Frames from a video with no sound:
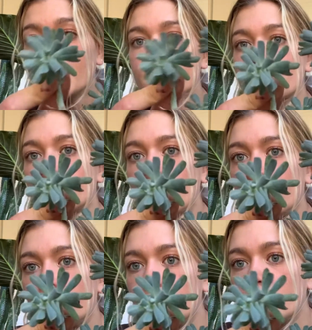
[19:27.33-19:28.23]
So
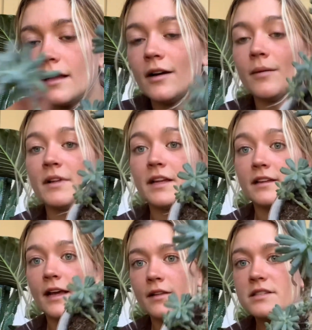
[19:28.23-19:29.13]
yeah,
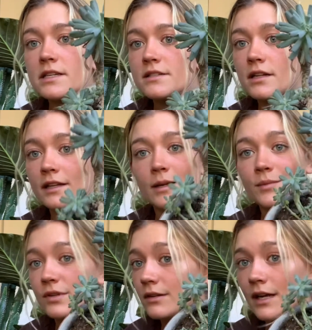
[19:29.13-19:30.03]
this needs a cleanup.
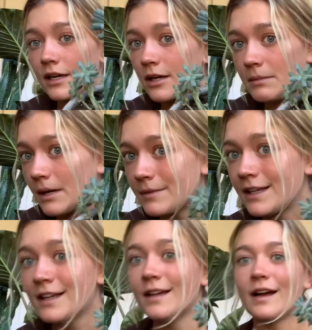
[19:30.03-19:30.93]
Do not come at me.
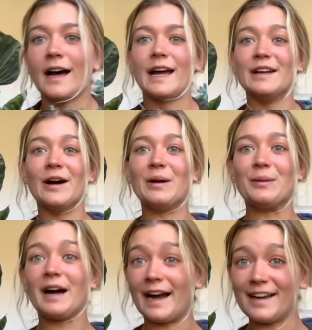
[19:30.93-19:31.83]
I
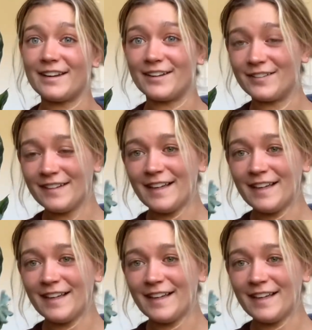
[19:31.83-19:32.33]
know.